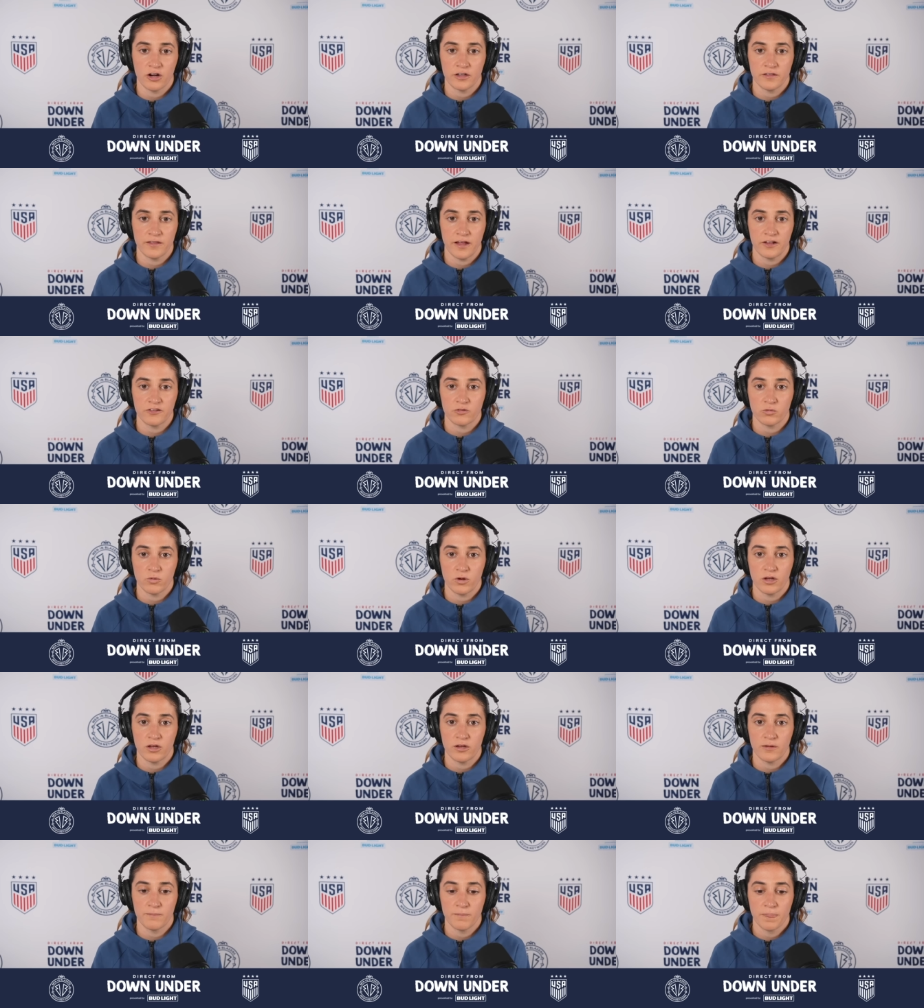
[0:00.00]
And that's
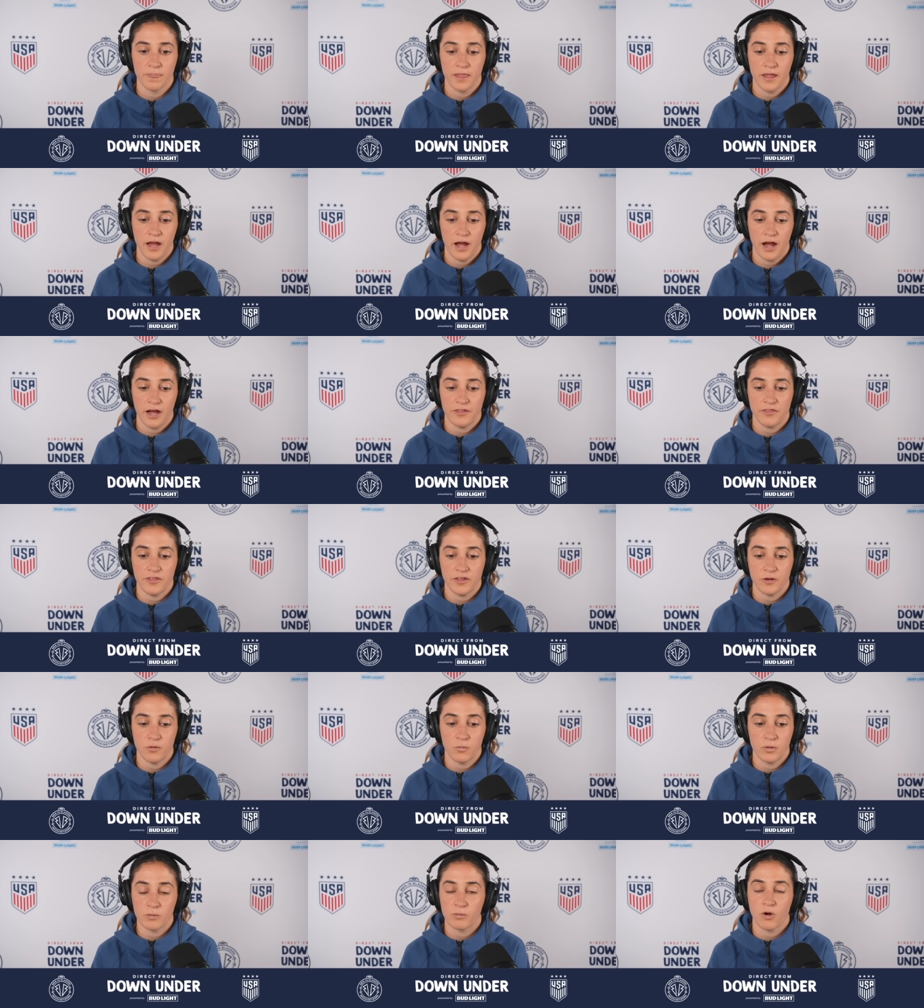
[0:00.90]
what I
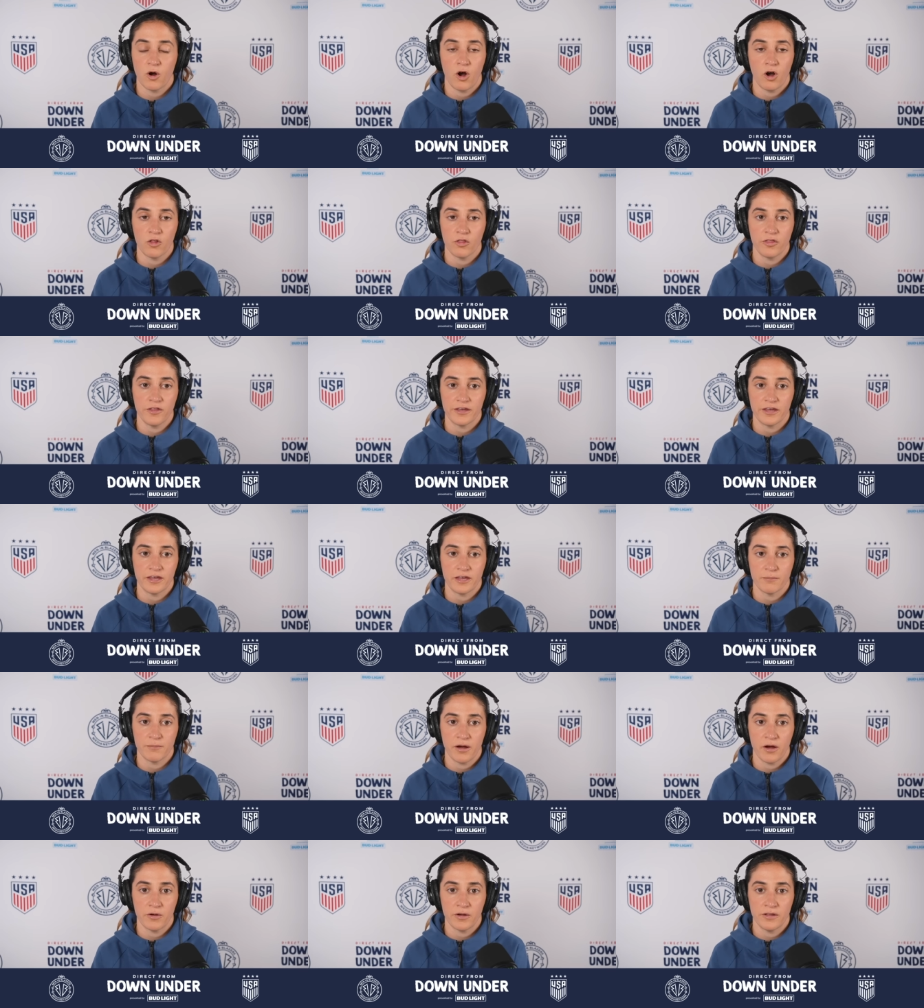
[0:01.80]
think we were all thinking
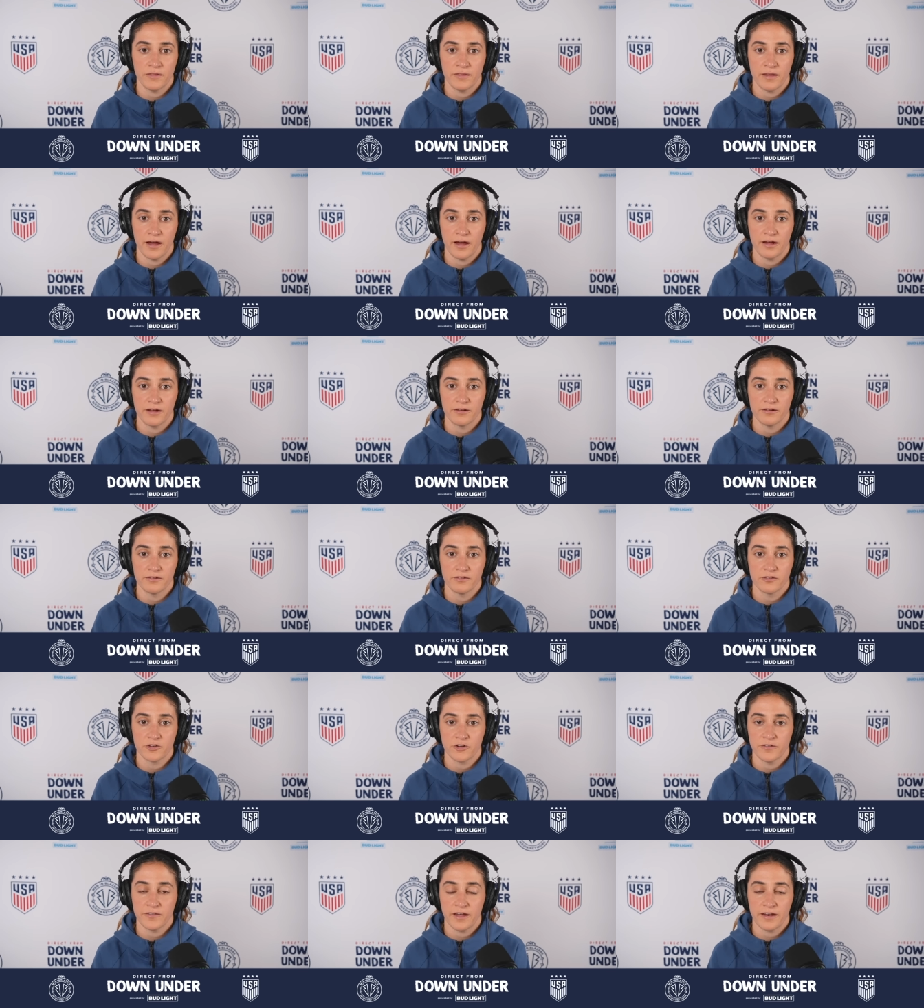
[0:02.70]
about in that
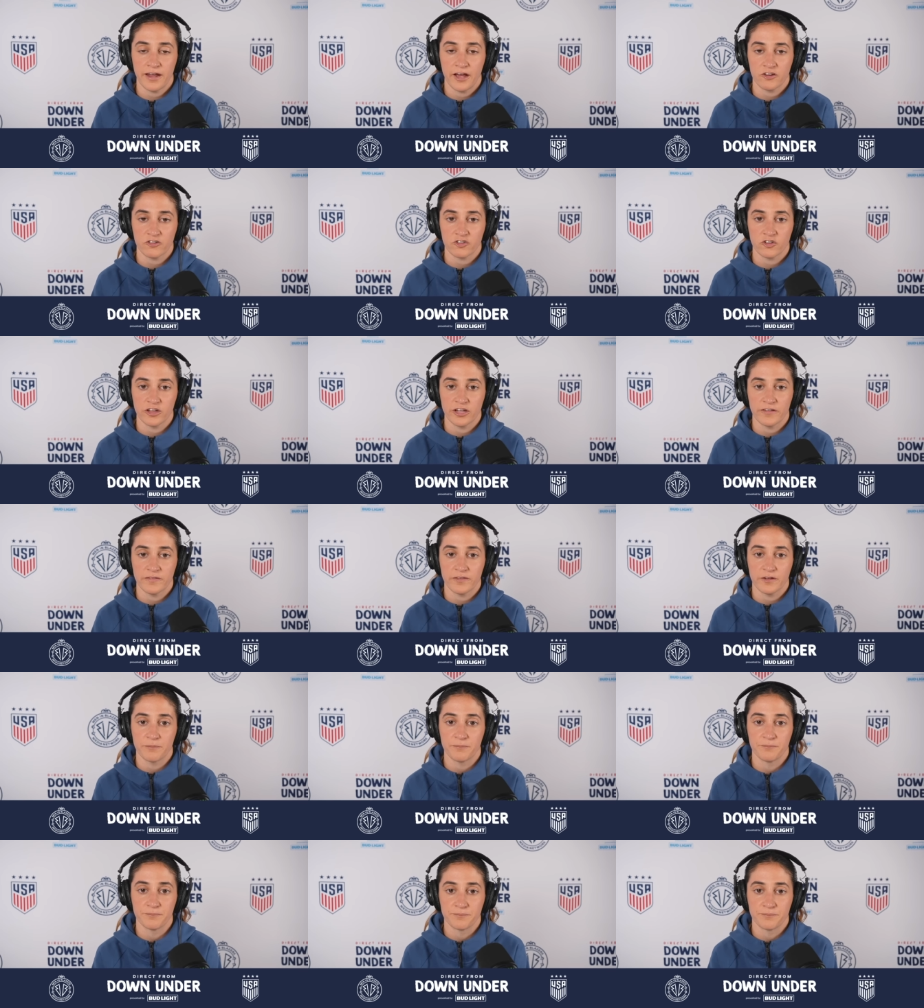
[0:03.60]
during that national anthem.